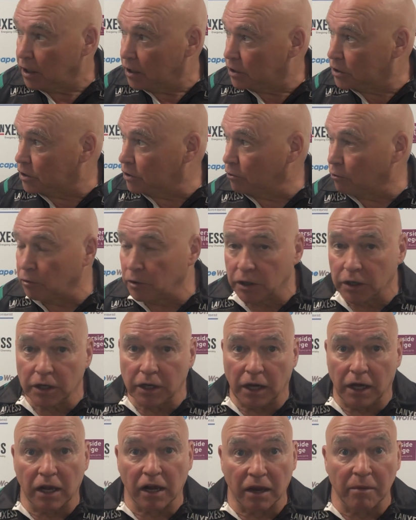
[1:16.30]
to
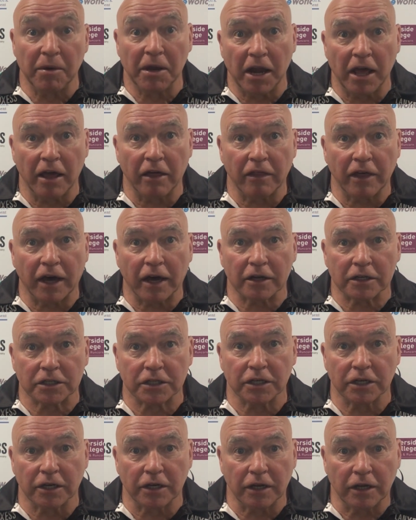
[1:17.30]
eliminate that
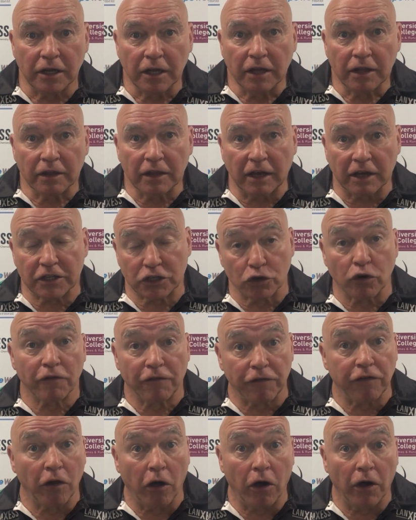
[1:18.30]
sort
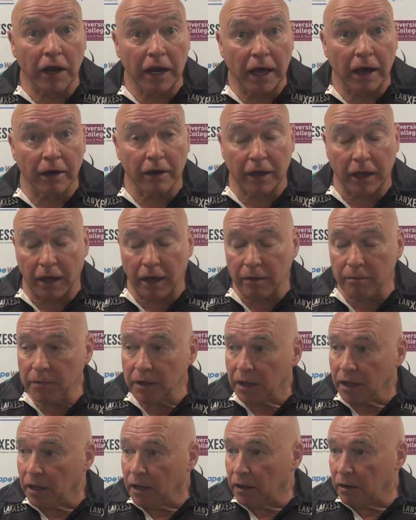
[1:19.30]
of flaw in our game.
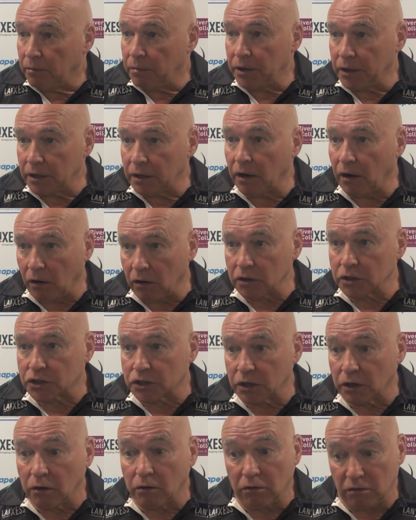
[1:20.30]
But
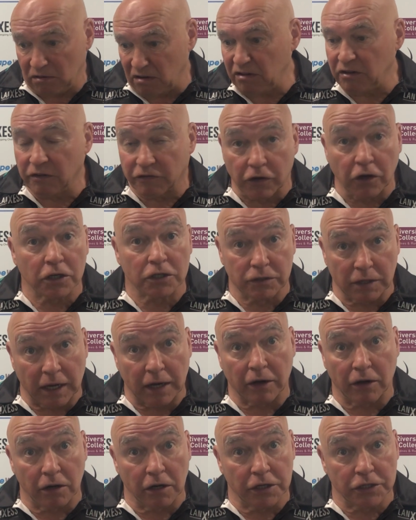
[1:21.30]
also, you've got to
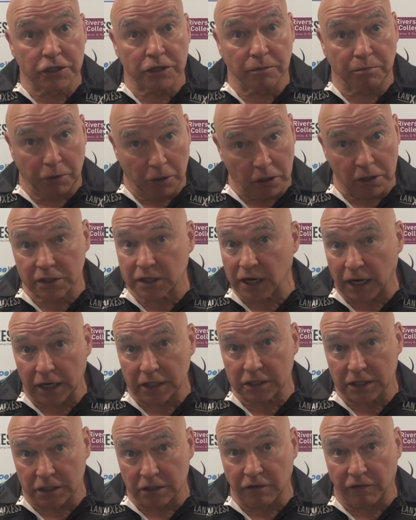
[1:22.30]
acknowledge that Paul
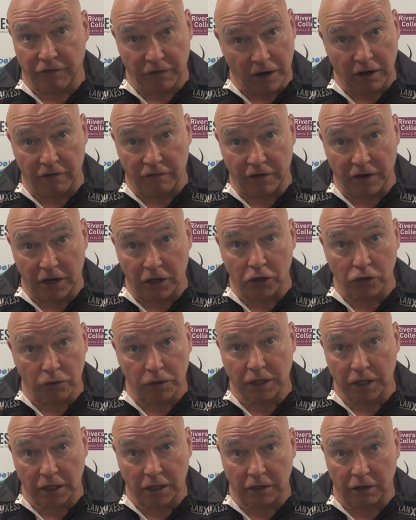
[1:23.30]
Sykes is a very, very
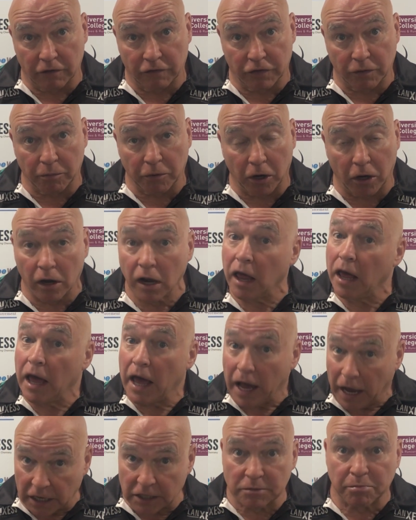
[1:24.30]
good kicker of the ball,
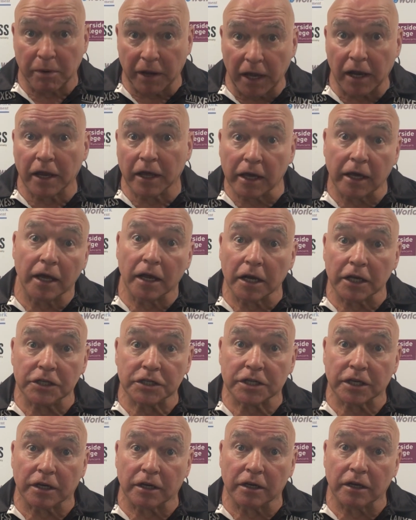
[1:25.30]
as Bailey Gill
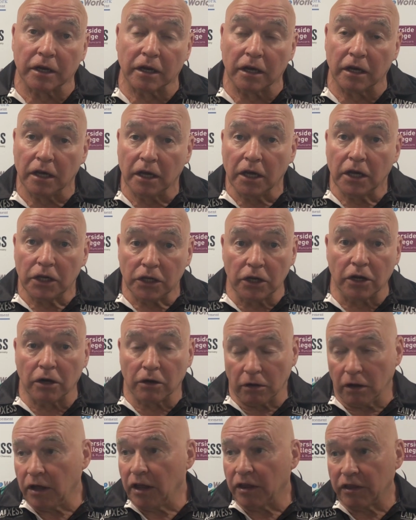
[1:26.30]
is, and
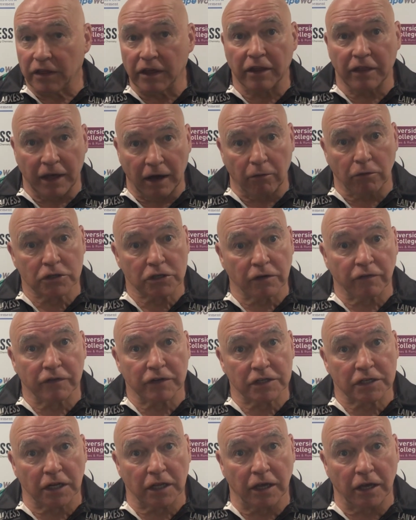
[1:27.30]
that was
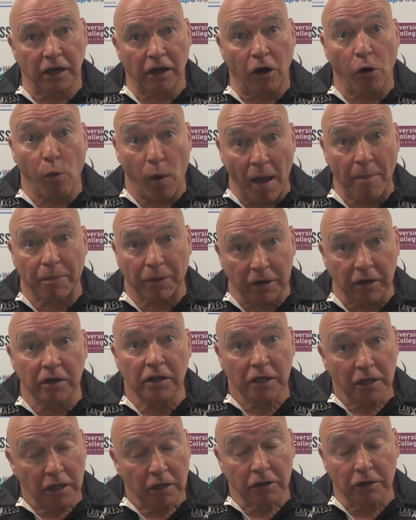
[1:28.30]
obviously a
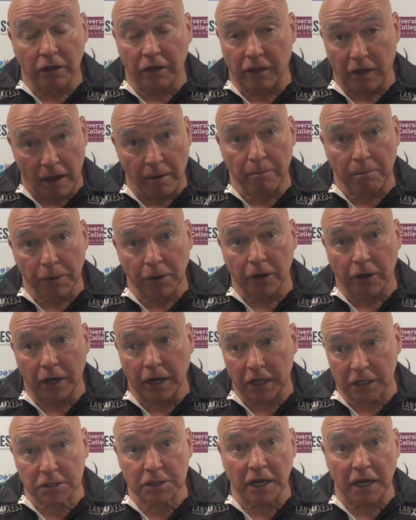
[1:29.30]
weapon that they employed
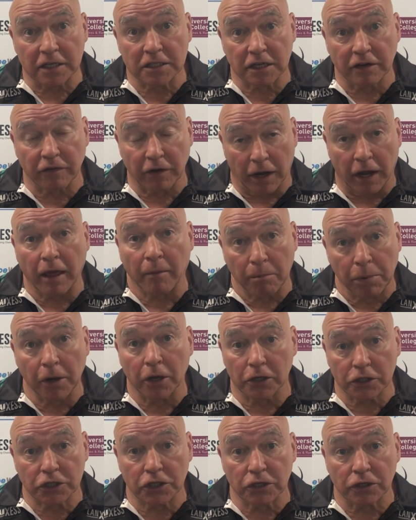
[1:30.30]
extensively and
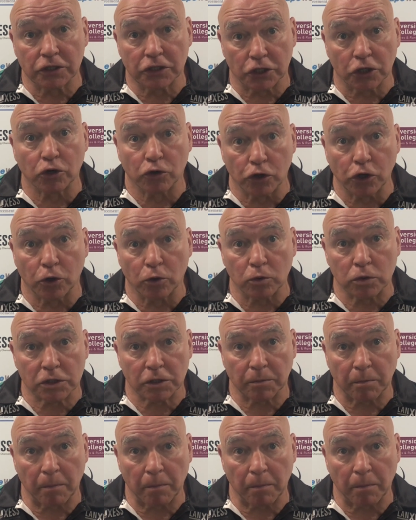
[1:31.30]
employed to good use.